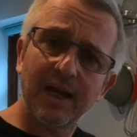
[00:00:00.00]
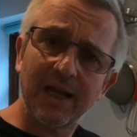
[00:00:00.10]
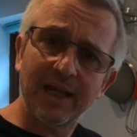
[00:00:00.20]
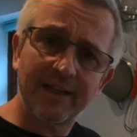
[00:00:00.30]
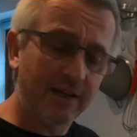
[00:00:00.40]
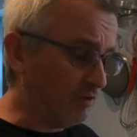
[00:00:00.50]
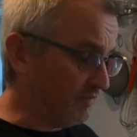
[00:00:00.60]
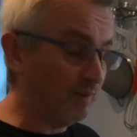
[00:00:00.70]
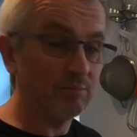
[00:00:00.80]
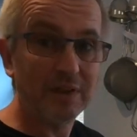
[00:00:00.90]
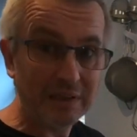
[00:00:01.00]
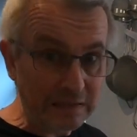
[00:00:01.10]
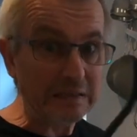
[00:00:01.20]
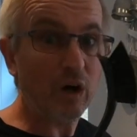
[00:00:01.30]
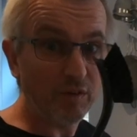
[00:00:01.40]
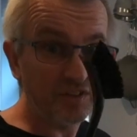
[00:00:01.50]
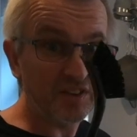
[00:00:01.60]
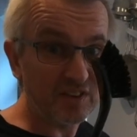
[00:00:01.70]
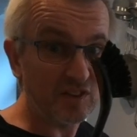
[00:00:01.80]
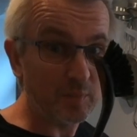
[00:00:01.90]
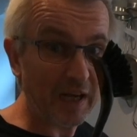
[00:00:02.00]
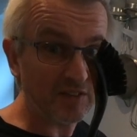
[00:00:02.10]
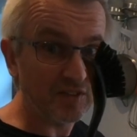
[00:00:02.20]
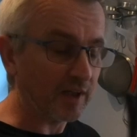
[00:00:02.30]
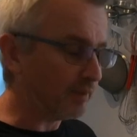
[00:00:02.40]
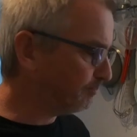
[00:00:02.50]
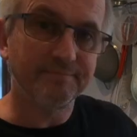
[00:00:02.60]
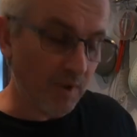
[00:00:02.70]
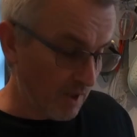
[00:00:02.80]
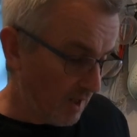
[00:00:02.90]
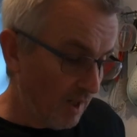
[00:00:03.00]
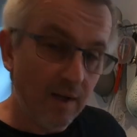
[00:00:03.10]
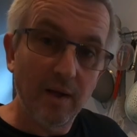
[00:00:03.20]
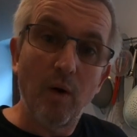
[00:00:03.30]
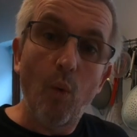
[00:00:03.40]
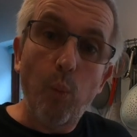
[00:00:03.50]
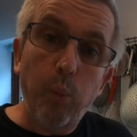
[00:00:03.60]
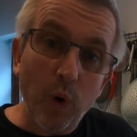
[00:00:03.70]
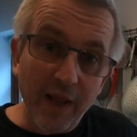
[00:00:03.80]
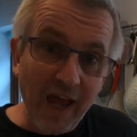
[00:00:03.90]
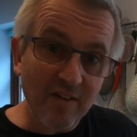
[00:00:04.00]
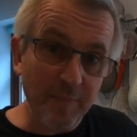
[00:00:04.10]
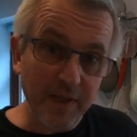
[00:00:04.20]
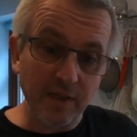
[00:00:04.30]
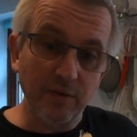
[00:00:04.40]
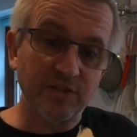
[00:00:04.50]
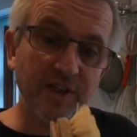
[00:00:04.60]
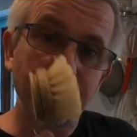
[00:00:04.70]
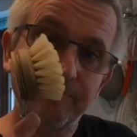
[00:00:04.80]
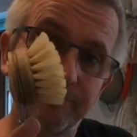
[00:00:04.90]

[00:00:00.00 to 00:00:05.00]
clear that off. Now, obviously this is plastic. What I have been using